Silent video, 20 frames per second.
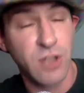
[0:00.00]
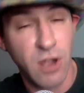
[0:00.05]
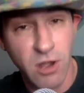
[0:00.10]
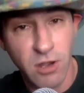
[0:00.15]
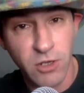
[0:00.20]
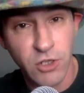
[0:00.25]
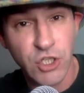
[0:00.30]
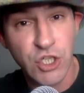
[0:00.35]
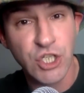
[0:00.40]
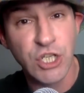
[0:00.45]

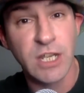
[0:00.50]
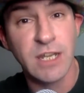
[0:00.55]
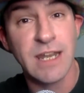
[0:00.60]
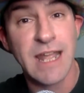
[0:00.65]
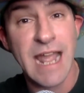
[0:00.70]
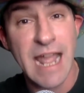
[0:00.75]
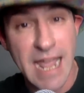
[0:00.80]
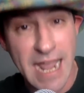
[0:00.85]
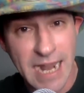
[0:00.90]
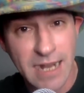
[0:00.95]
dog shit
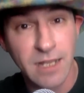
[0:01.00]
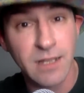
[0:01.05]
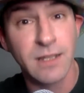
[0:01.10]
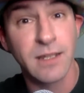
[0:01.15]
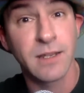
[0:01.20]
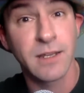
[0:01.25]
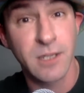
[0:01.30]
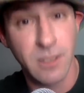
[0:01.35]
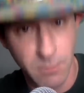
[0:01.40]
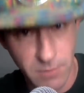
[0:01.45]
hack
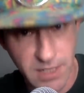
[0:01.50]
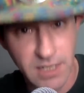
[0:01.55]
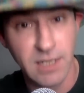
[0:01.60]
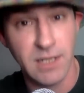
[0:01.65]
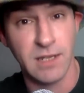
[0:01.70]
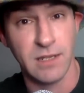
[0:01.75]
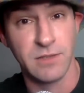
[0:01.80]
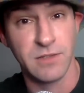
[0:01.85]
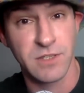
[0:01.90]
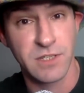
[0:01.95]

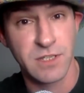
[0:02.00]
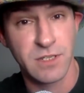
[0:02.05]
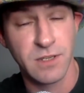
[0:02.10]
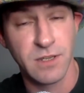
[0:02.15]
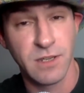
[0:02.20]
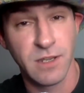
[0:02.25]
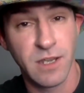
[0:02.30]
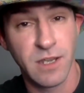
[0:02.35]
comedians.